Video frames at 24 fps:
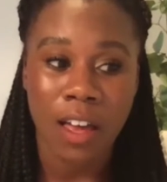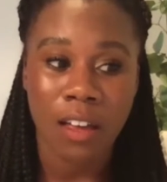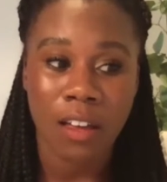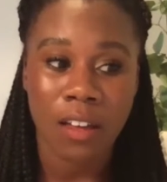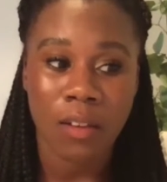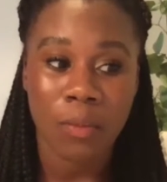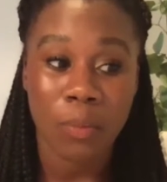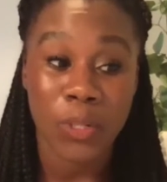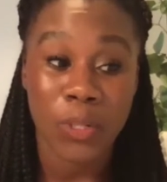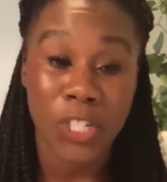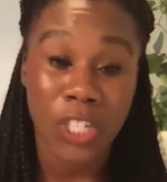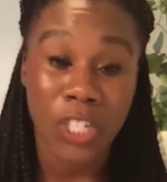
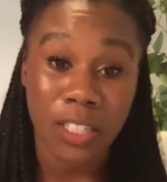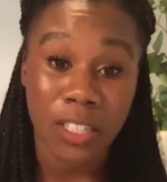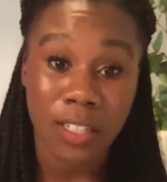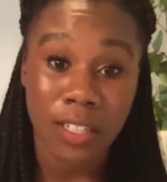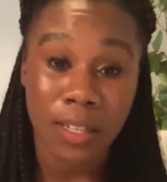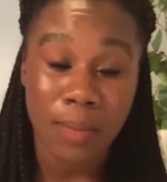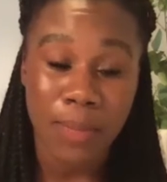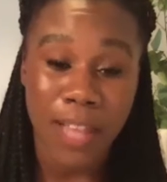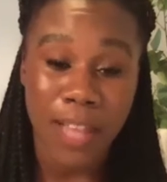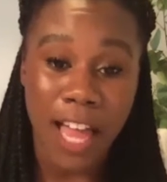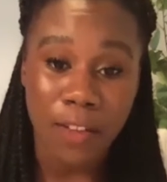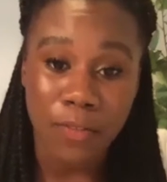
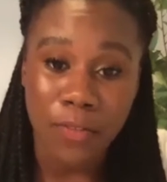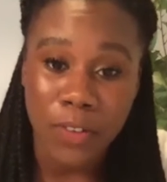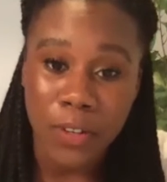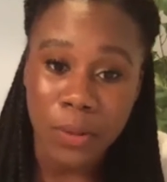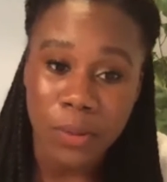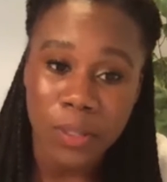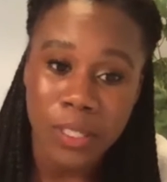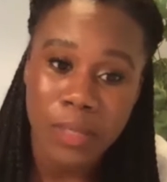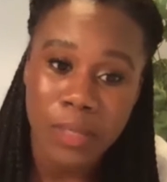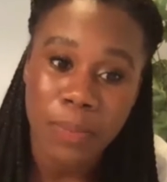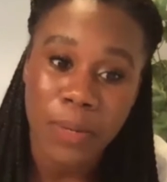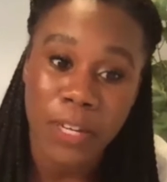particularly Black
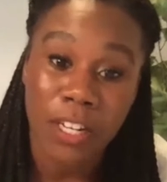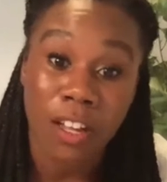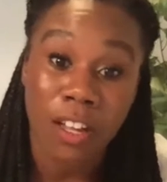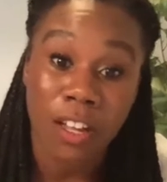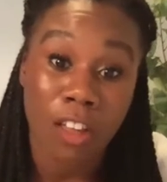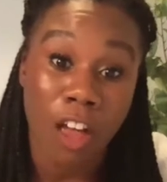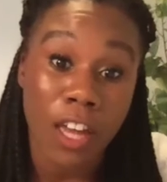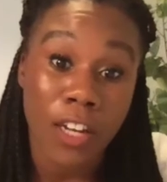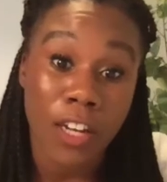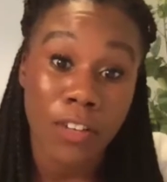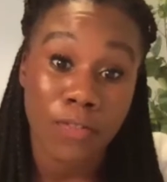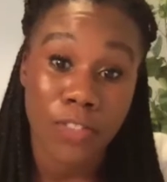folks, but a
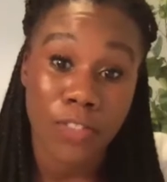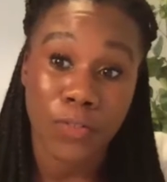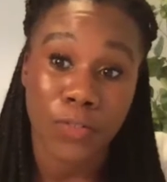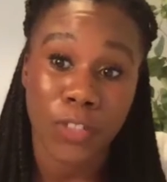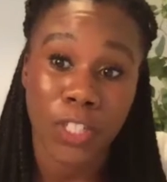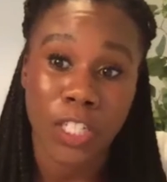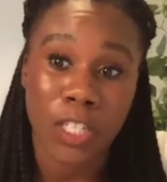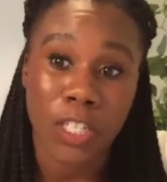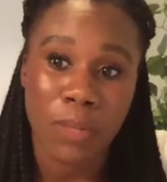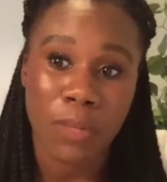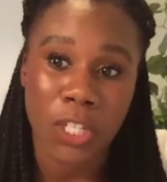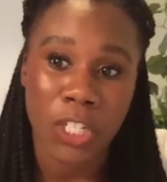lot of
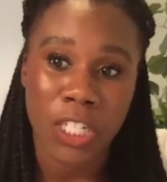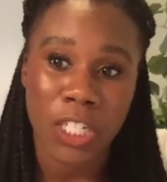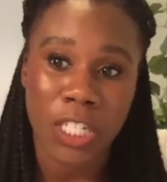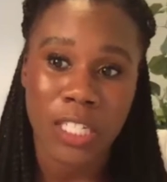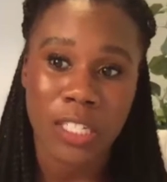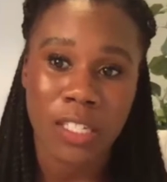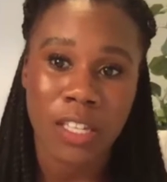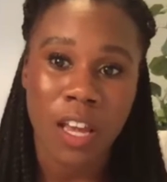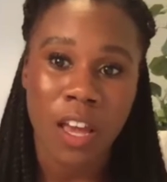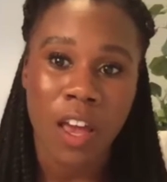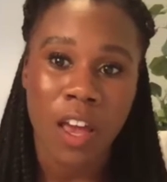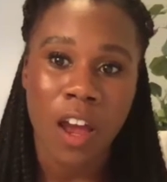different
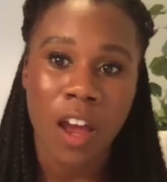communities